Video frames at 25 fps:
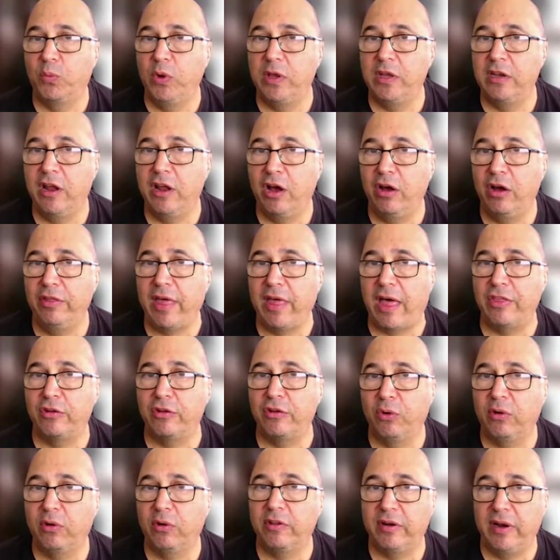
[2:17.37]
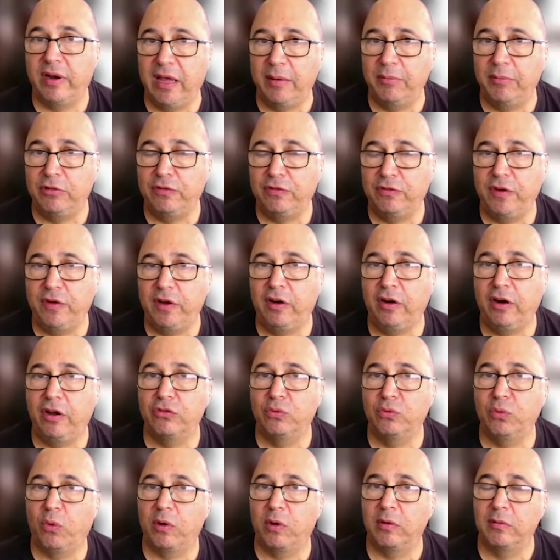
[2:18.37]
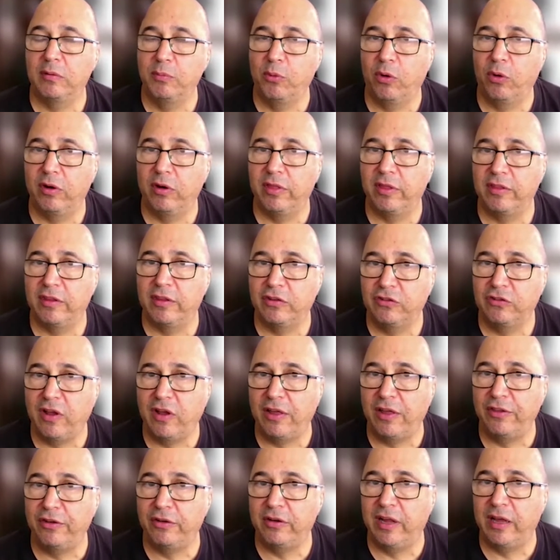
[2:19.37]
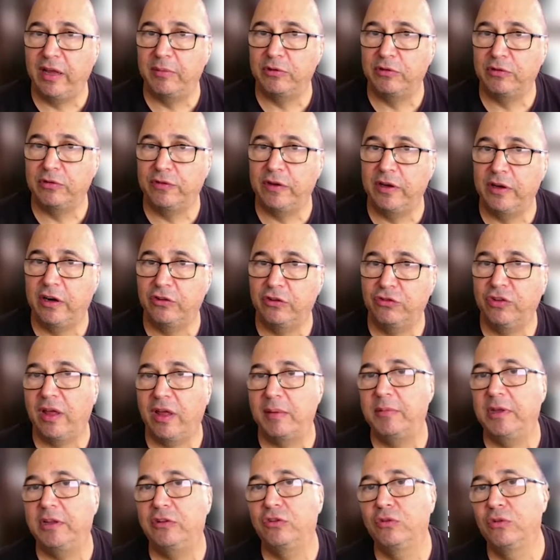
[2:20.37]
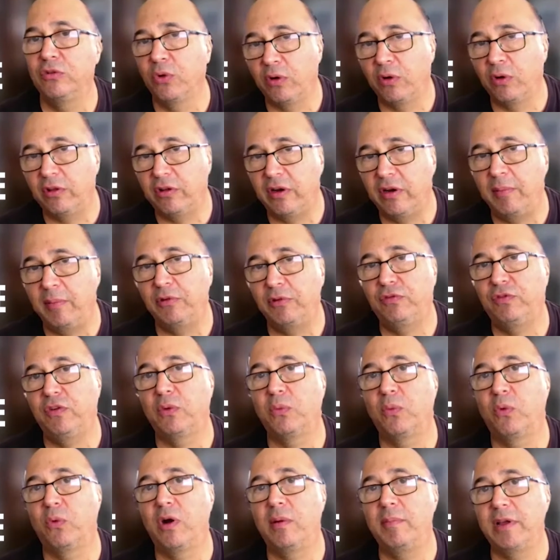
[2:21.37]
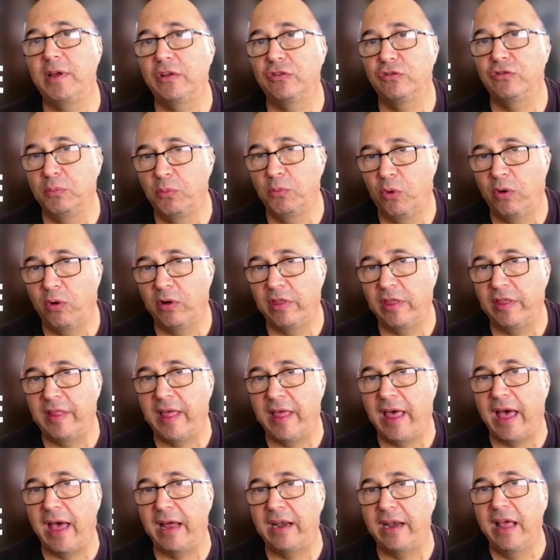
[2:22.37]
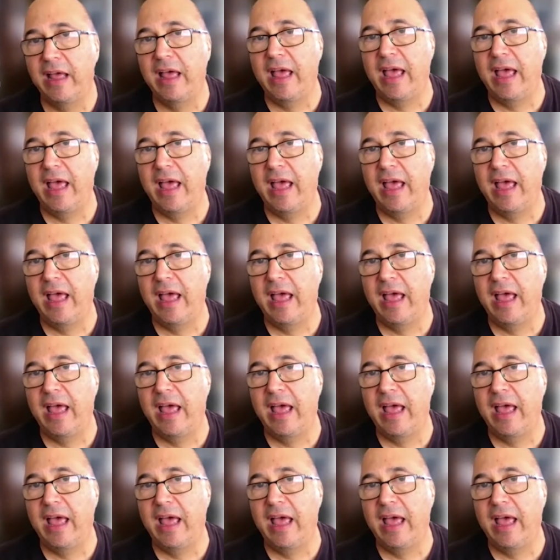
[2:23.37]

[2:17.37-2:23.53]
We know that the Northern Hemisphere has warmed more than the Southern Hemisphere. So that means Northern Hemisphere warming is more than that.